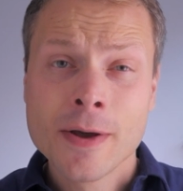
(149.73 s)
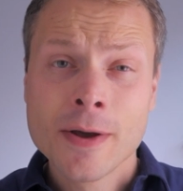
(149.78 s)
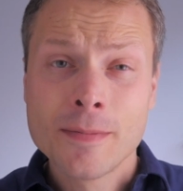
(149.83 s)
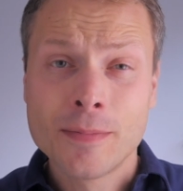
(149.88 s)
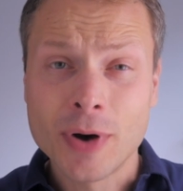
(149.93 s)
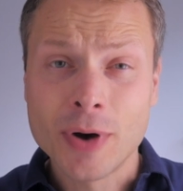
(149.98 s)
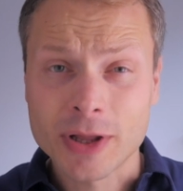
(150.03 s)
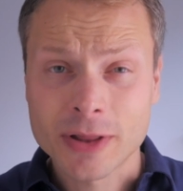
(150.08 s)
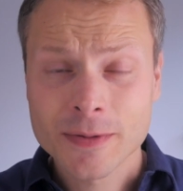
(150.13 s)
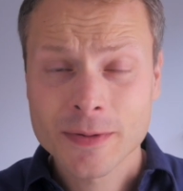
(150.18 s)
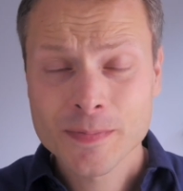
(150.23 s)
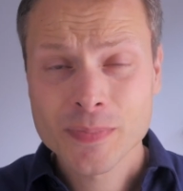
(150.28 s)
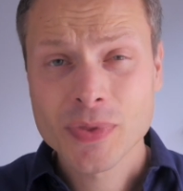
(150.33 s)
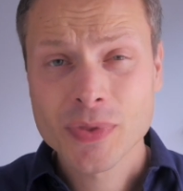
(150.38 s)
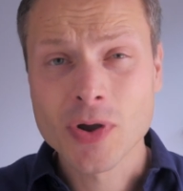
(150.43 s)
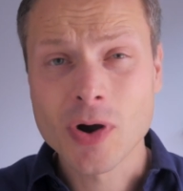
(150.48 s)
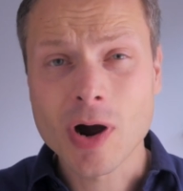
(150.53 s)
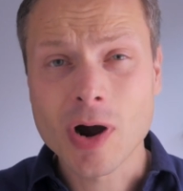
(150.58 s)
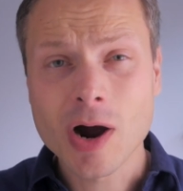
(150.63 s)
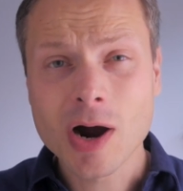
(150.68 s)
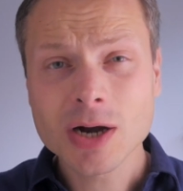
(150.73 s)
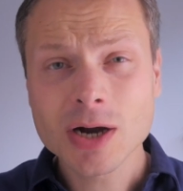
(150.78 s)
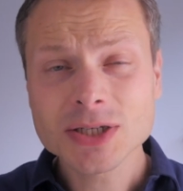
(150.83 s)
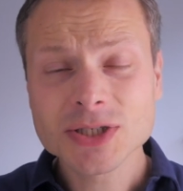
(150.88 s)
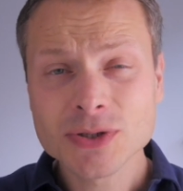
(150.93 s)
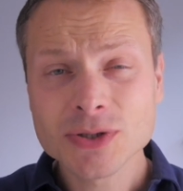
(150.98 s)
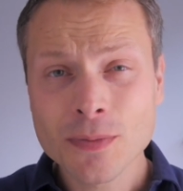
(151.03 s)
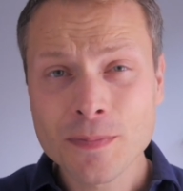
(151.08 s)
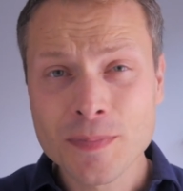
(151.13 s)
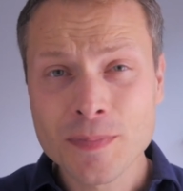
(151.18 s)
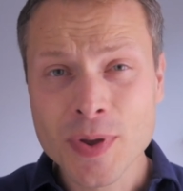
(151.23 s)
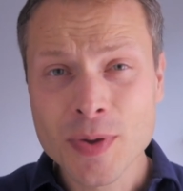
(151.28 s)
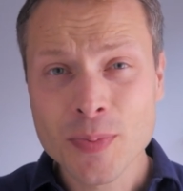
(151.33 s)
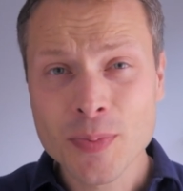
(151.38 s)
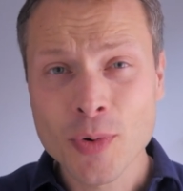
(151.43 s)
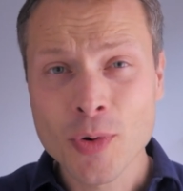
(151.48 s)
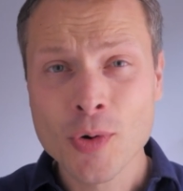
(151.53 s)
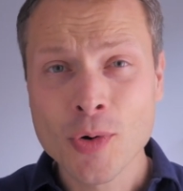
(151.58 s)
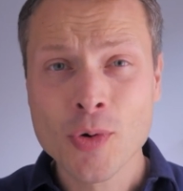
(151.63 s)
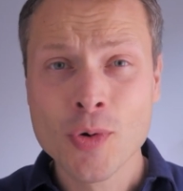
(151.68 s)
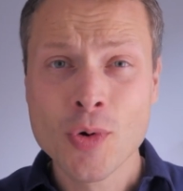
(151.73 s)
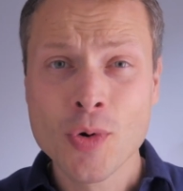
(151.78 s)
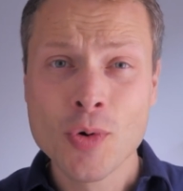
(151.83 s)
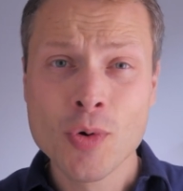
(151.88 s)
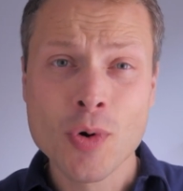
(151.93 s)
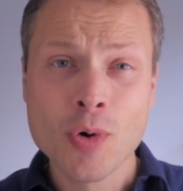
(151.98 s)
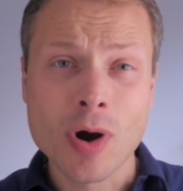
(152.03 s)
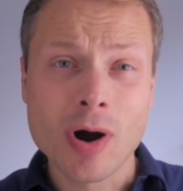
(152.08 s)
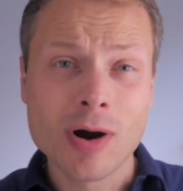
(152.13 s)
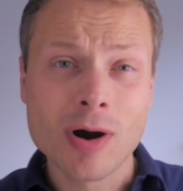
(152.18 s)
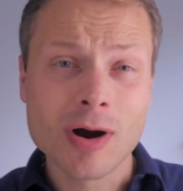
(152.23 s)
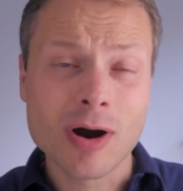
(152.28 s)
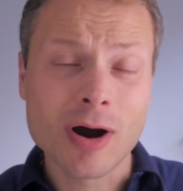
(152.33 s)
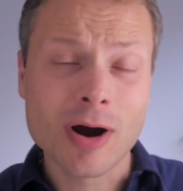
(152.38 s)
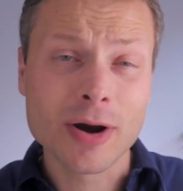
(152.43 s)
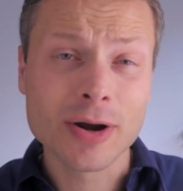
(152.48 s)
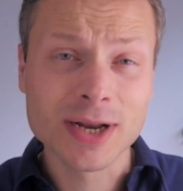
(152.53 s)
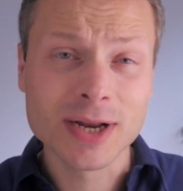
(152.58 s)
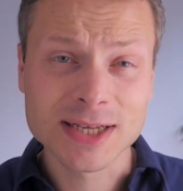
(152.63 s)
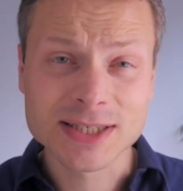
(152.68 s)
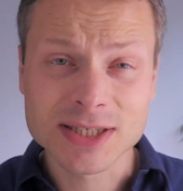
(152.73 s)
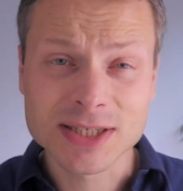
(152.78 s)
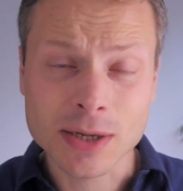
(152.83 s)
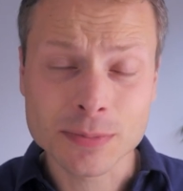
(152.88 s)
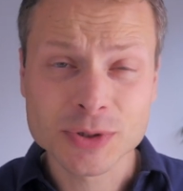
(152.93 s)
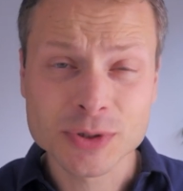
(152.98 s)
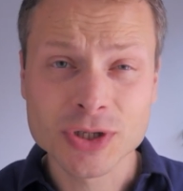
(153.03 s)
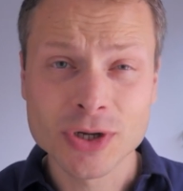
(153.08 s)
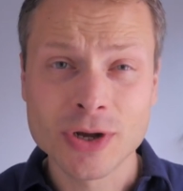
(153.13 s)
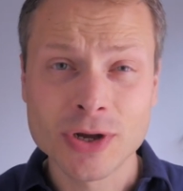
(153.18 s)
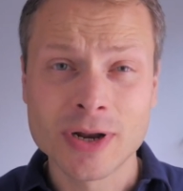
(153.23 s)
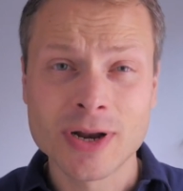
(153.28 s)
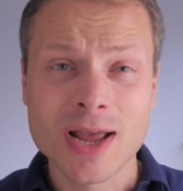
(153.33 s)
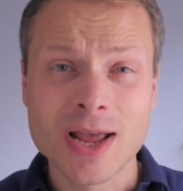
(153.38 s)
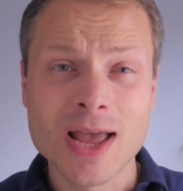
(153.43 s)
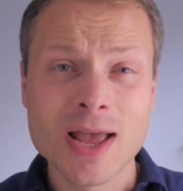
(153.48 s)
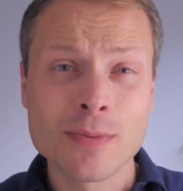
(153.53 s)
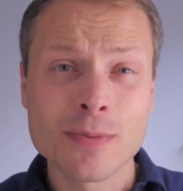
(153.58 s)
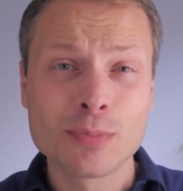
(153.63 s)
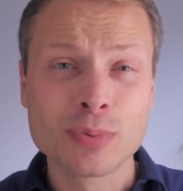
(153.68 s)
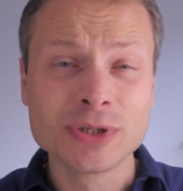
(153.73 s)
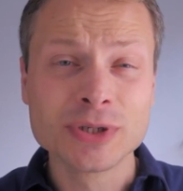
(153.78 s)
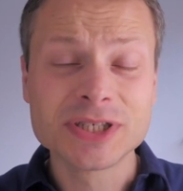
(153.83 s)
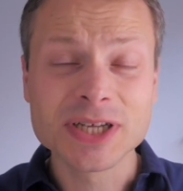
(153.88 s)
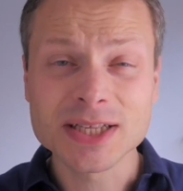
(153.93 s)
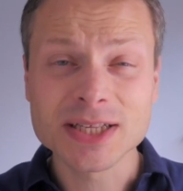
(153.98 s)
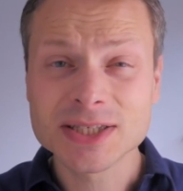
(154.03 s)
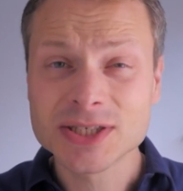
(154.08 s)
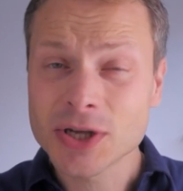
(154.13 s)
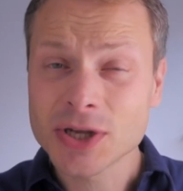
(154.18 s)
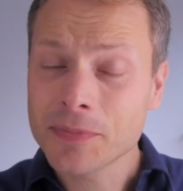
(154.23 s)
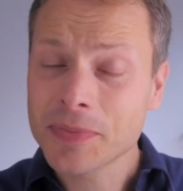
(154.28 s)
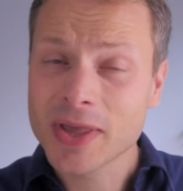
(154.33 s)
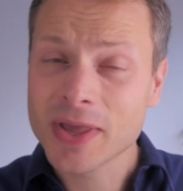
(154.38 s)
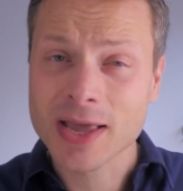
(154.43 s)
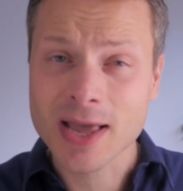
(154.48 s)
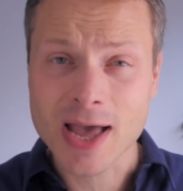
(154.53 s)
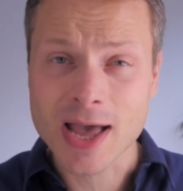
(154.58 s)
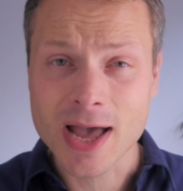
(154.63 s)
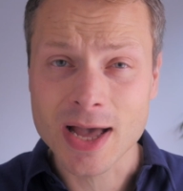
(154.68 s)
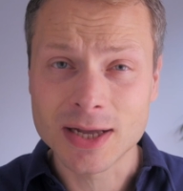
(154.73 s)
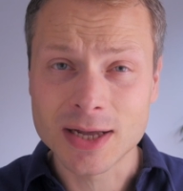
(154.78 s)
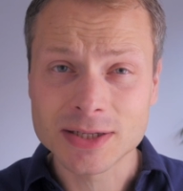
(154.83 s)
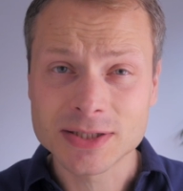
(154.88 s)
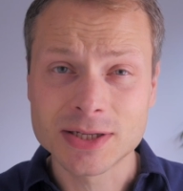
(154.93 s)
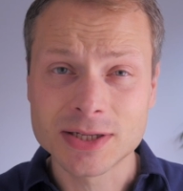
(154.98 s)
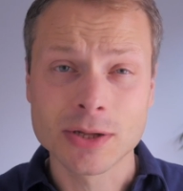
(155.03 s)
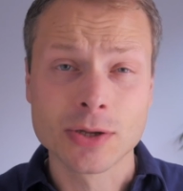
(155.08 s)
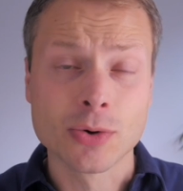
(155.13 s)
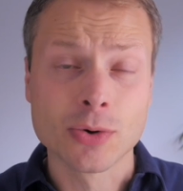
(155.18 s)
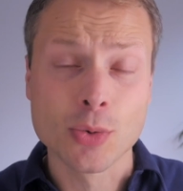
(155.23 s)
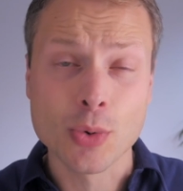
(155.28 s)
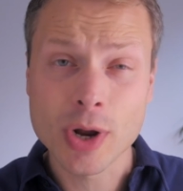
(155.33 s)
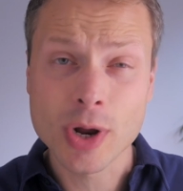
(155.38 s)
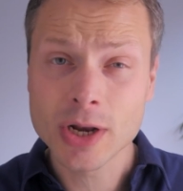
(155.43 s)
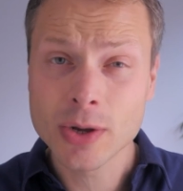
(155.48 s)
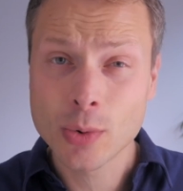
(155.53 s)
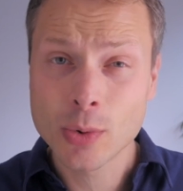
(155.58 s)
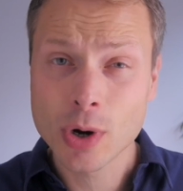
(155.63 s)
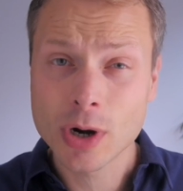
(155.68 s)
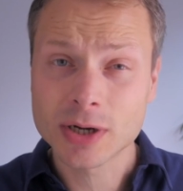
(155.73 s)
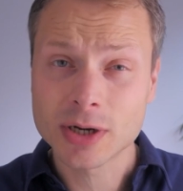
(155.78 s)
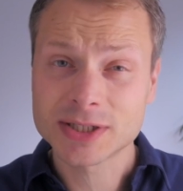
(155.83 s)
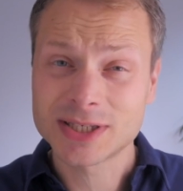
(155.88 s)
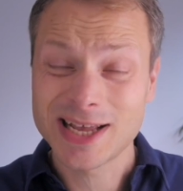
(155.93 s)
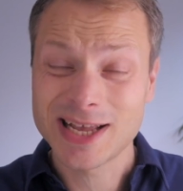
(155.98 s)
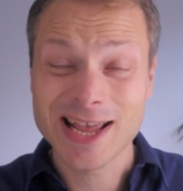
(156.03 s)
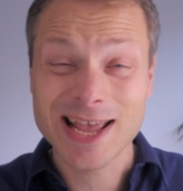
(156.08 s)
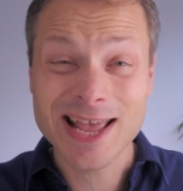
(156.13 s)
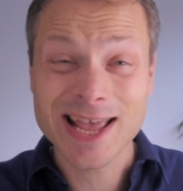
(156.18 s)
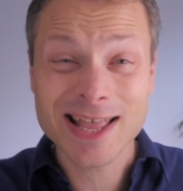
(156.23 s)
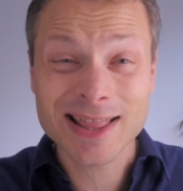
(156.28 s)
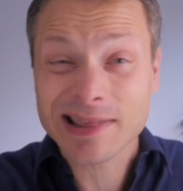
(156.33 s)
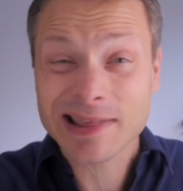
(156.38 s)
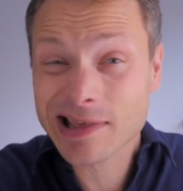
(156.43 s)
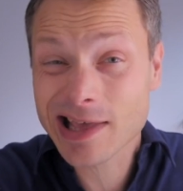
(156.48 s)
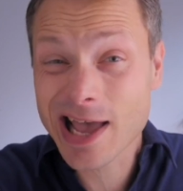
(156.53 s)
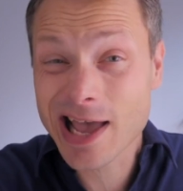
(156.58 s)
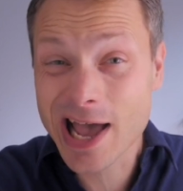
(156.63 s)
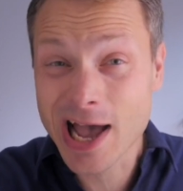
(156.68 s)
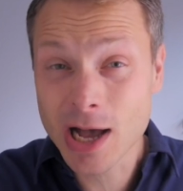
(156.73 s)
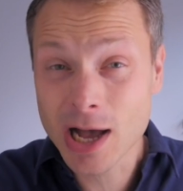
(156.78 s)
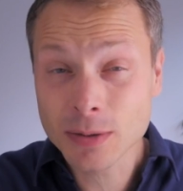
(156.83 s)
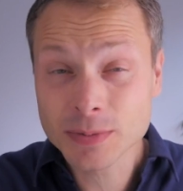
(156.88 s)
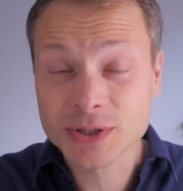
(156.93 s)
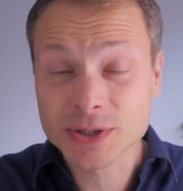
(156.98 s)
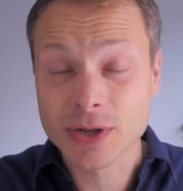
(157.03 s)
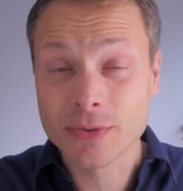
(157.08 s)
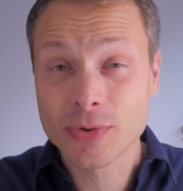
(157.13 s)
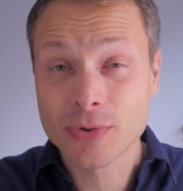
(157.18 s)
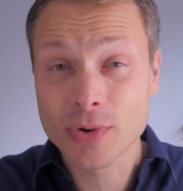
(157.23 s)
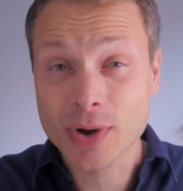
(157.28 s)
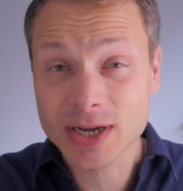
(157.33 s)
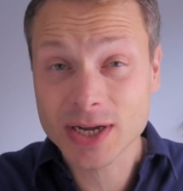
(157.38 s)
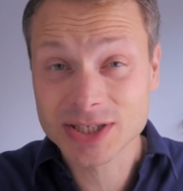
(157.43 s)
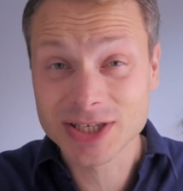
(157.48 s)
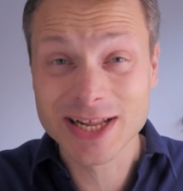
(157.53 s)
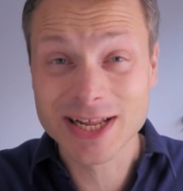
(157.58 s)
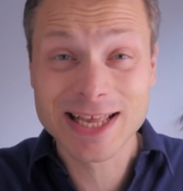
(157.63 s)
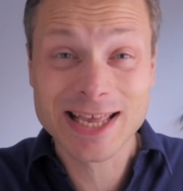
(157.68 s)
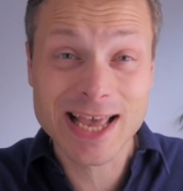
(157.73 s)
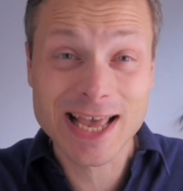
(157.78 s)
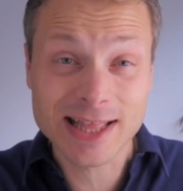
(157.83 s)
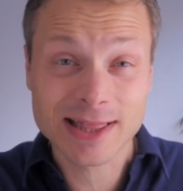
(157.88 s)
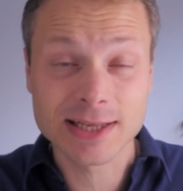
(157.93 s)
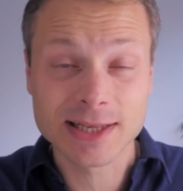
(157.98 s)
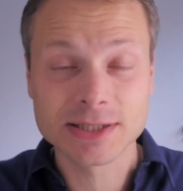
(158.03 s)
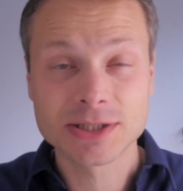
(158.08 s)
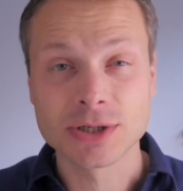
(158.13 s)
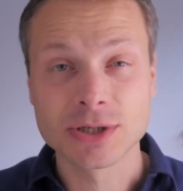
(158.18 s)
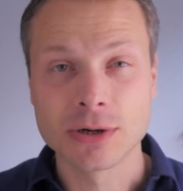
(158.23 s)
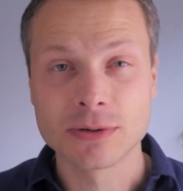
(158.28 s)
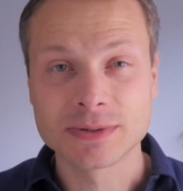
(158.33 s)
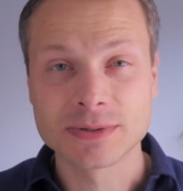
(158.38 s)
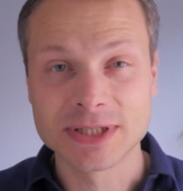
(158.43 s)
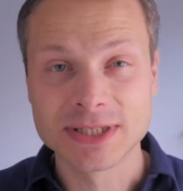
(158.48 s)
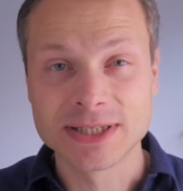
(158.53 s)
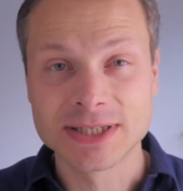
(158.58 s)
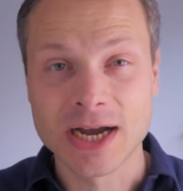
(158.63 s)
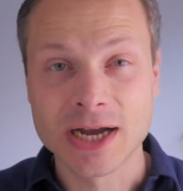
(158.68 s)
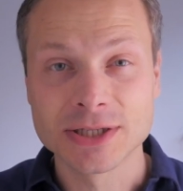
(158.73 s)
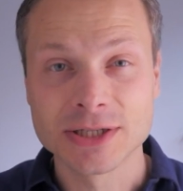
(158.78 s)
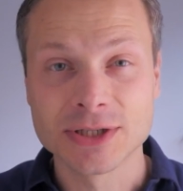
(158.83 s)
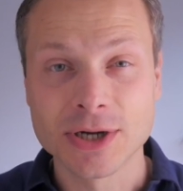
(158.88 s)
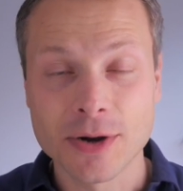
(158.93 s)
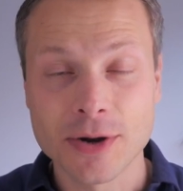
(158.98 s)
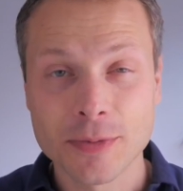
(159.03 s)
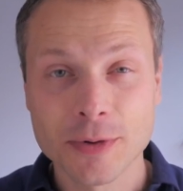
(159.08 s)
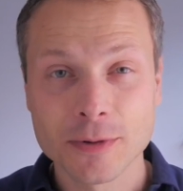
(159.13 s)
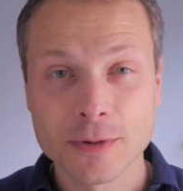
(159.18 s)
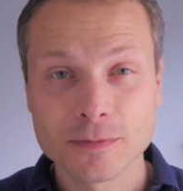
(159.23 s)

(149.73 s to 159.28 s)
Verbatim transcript: But there are some people who are an exception and present something else that really works and helps them to actually get that service design job.